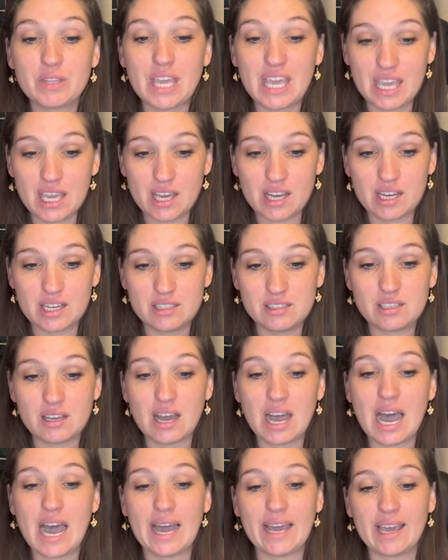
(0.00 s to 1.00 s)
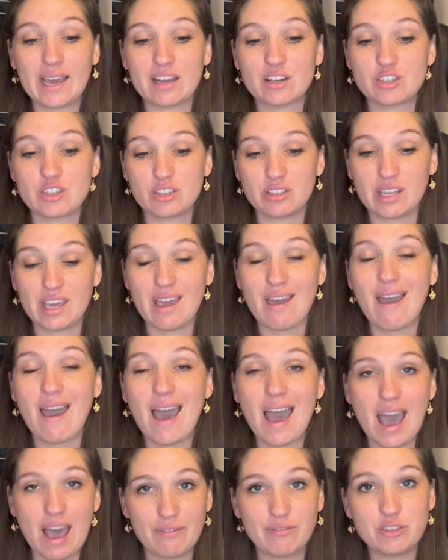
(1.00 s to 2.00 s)
And I actually
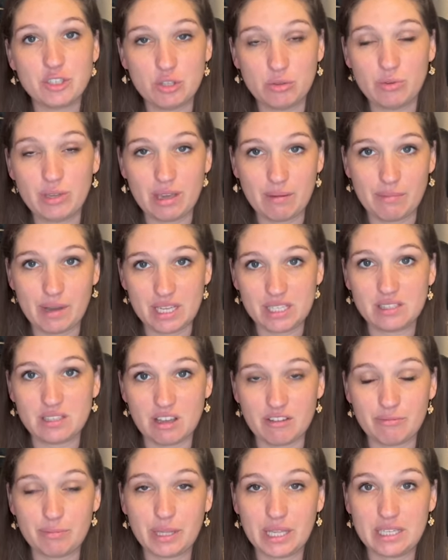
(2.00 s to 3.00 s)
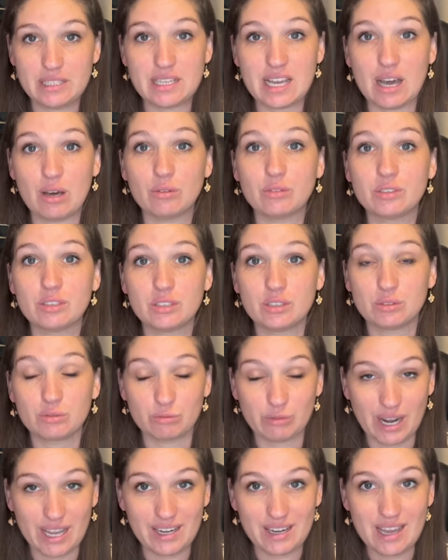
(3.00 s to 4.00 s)
have to get my stuff planned out
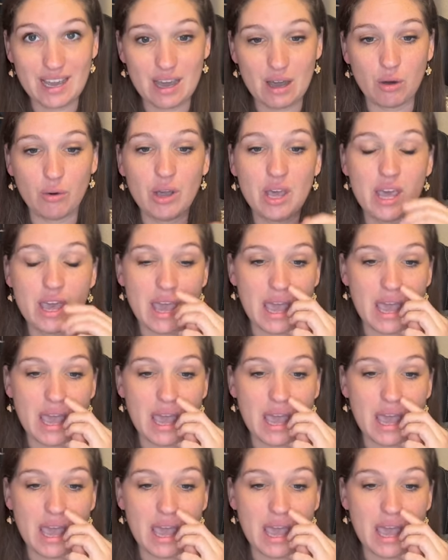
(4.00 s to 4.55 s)
right now.